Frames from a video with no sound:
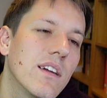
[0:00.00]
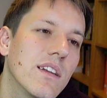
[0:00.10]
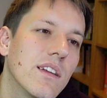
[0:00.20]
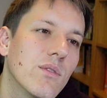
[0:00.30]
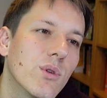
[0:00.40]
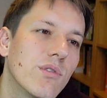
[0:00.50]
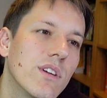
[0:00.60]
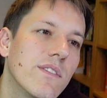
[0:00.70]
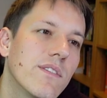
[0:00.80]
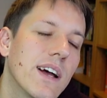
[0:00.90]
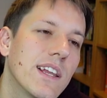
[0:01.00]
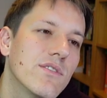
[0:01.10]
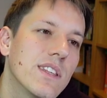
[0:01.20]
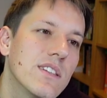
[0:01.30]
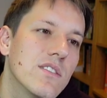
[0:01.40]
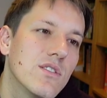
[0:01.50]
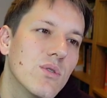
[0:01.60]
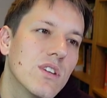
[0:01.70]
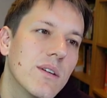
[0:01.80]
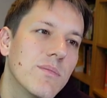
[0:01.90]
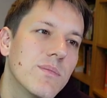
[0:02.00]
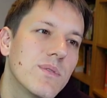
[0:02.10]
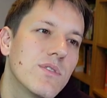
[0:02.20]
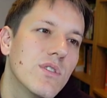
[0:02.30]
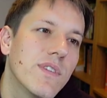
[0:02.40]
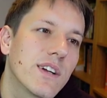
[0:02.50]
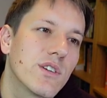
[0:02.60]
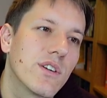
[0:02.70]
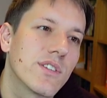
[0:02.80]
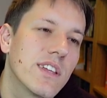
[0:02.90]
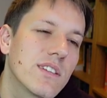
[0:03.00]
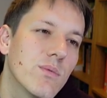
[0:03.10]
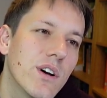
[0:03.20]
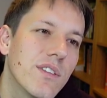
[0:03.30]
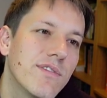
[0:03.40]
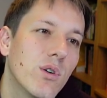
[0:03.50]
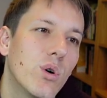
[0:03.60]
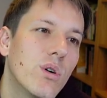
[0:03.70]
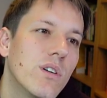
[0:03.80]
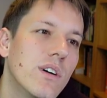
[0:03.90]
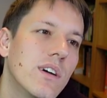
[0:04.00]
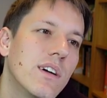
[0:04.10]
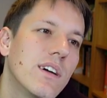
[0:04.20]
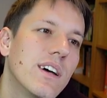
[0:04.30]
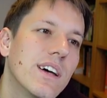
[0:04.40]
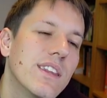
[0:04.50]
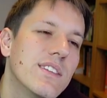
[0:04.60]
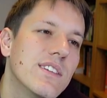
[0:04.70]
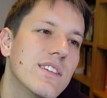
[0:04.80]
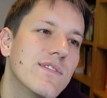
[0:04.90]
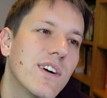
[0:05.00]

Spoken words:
in ordinary values, right? This is 2 times 2 factorial, so that's worth 4. This is